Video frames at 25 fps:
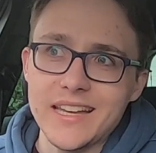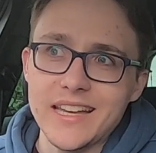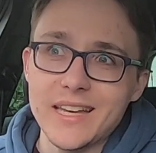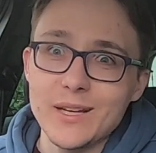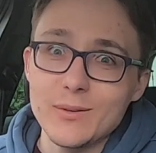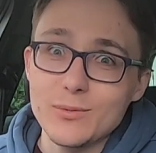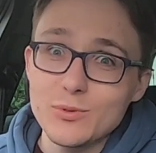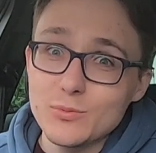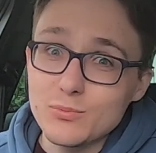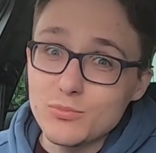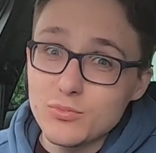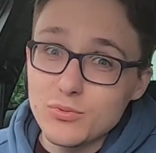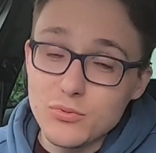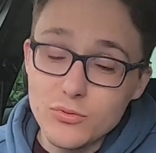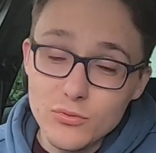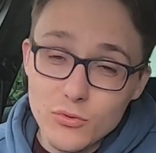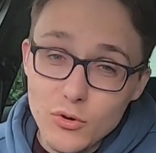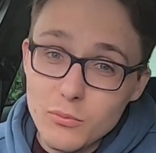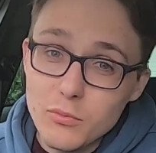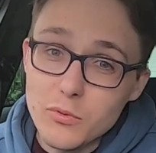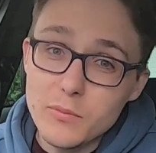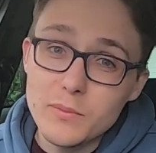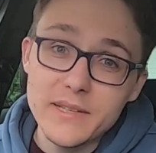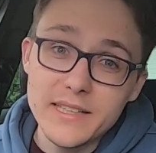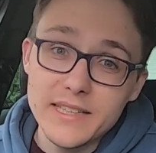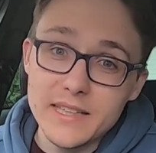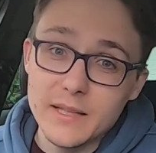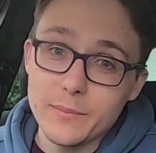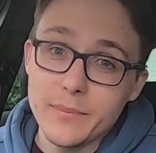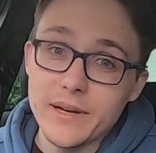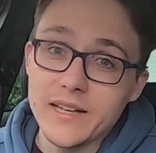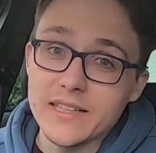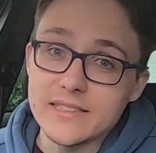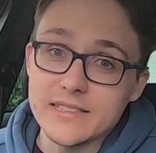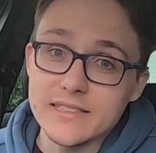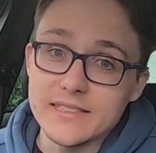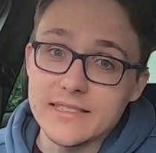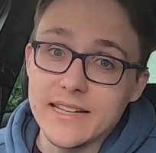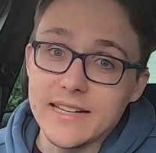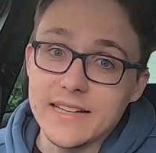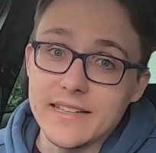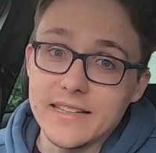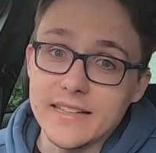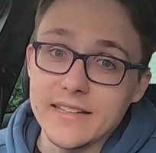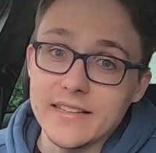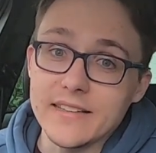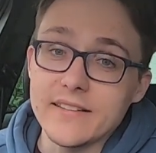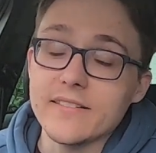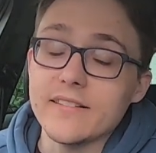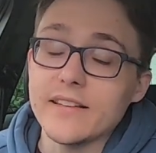it was probably the better
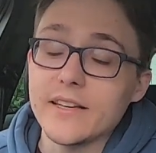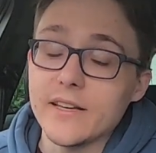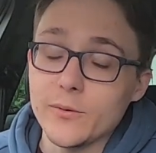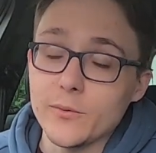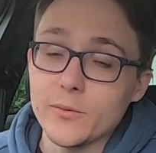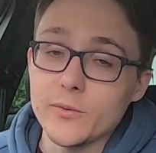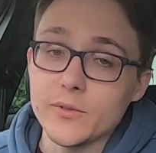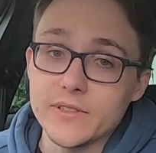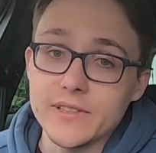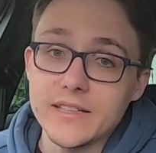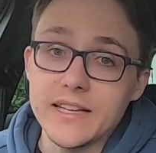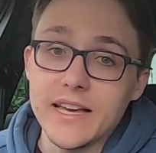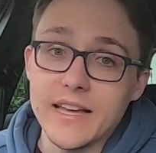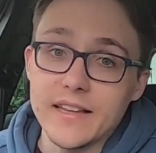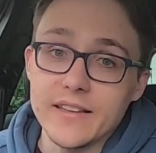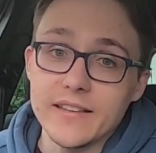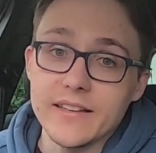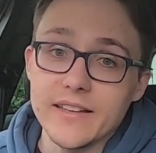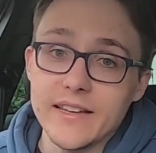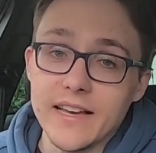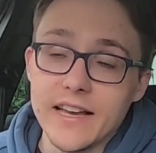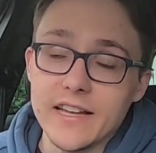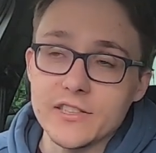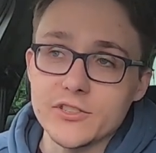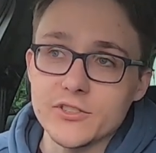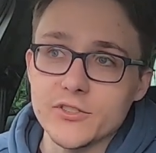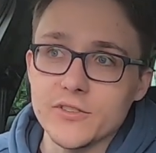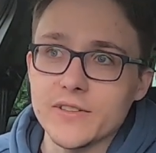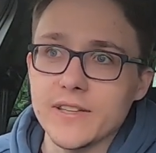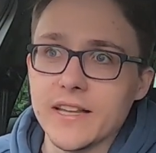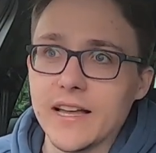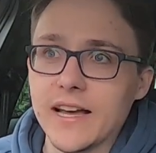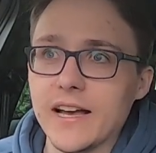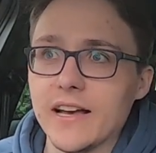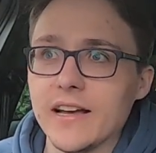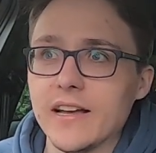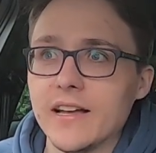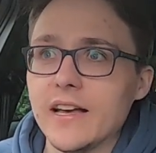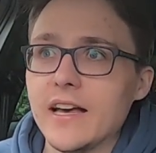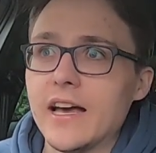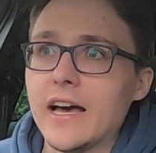daily. It would get the edge on that.